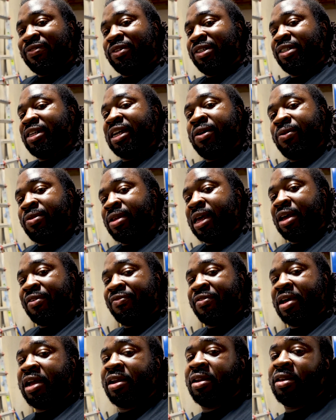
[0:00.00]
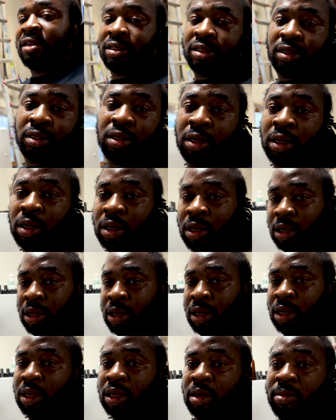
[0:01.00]
for a second so I can find this.
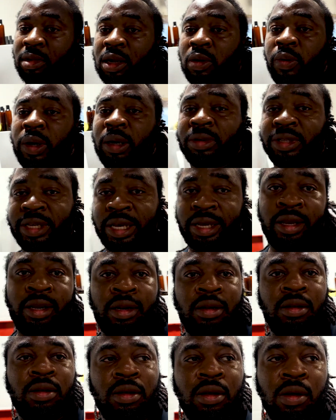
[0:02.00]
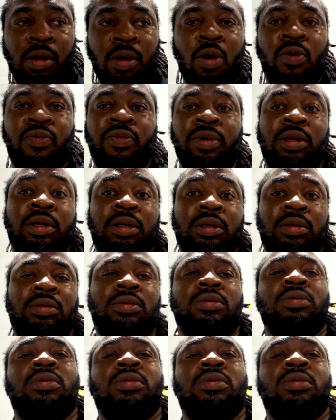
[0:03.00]
Give me a quick second, hopefully.